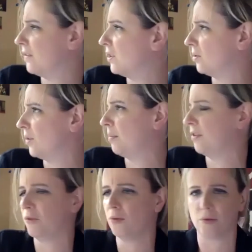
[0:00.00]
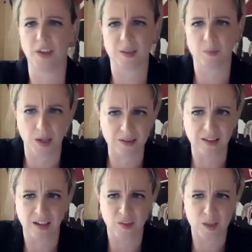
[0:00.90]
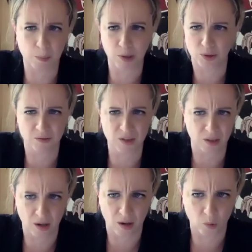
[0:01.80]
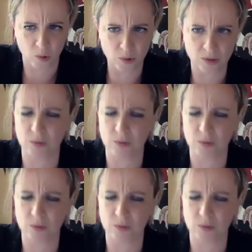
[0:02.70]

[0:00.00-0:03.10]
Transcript: I, saw that before, or that's basically the plot of Star Wars,